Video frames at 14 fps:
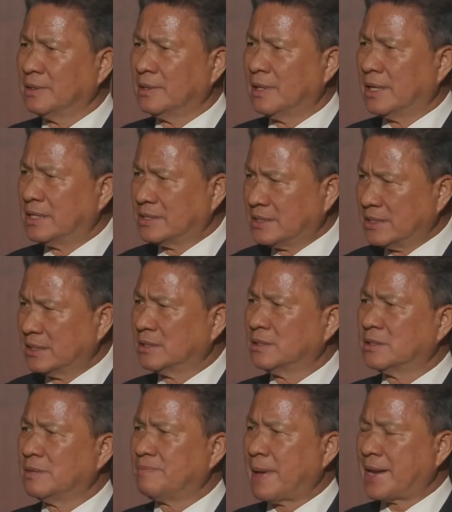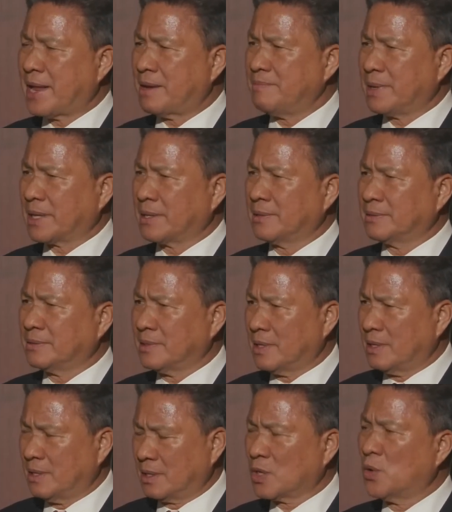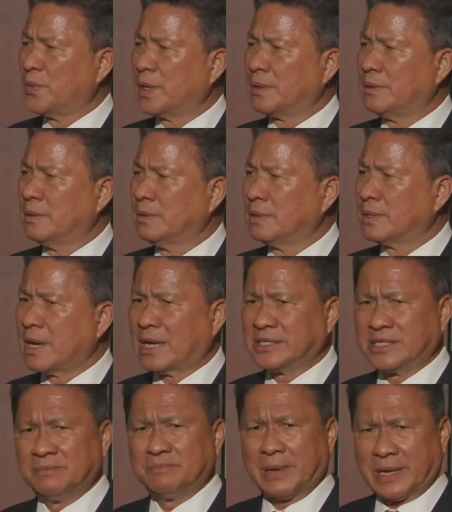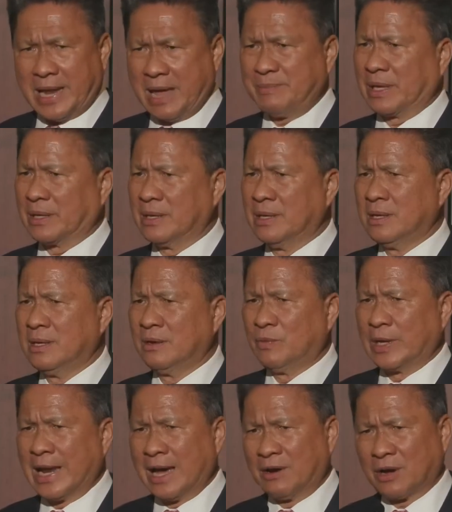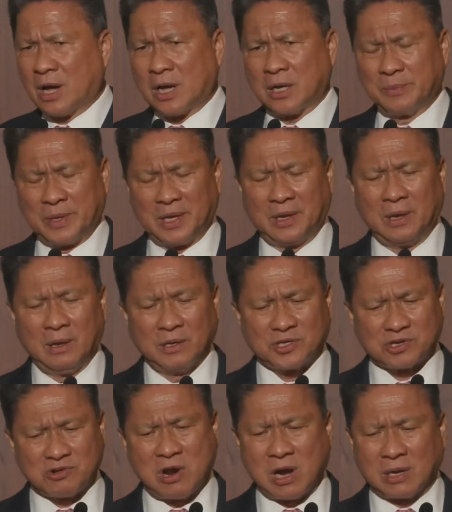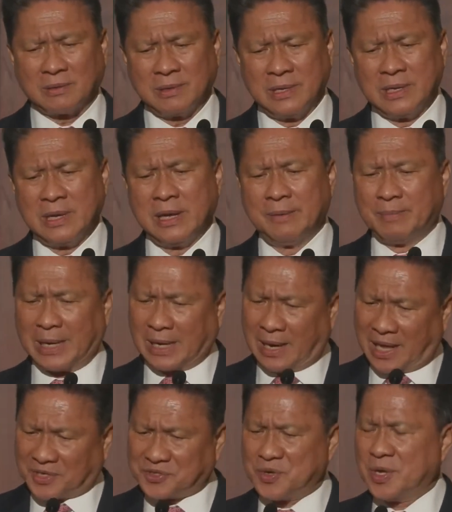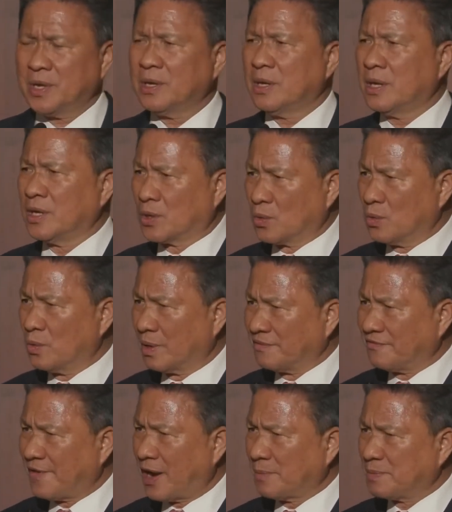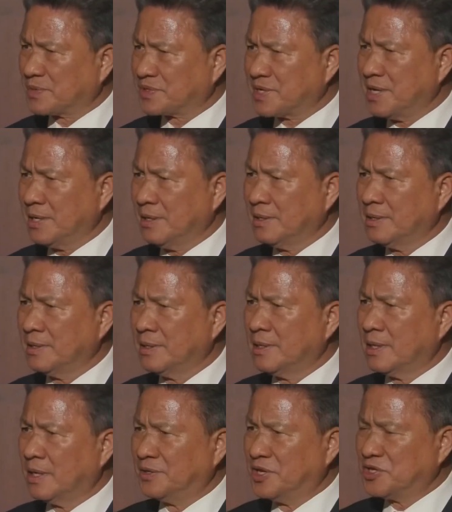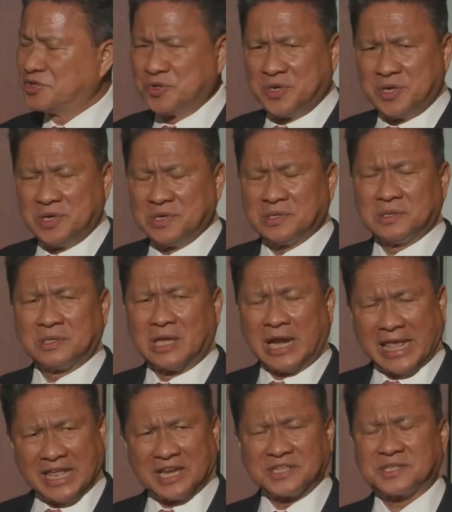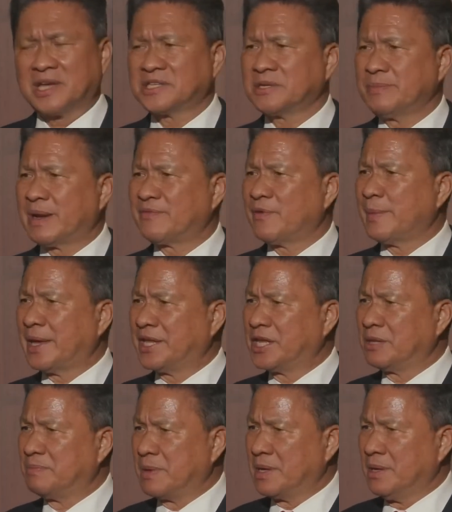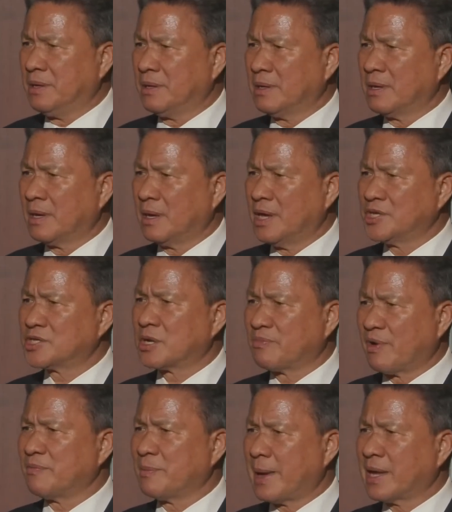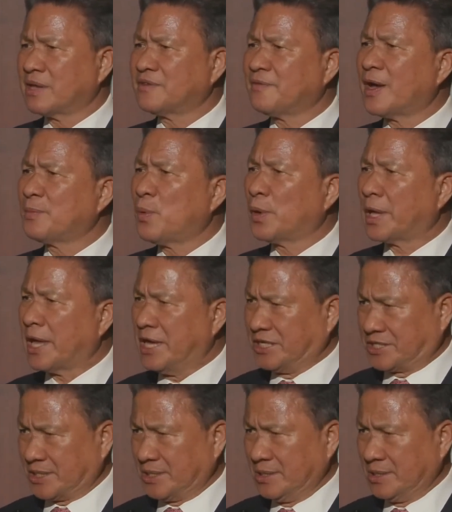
until the pandemic, uh, COVID-19 pandemic, when our economy shrunk. But last year, it grew on 5%. Uh, this year, the latest estimate from ADB, Asian Development Bank, is 5.8.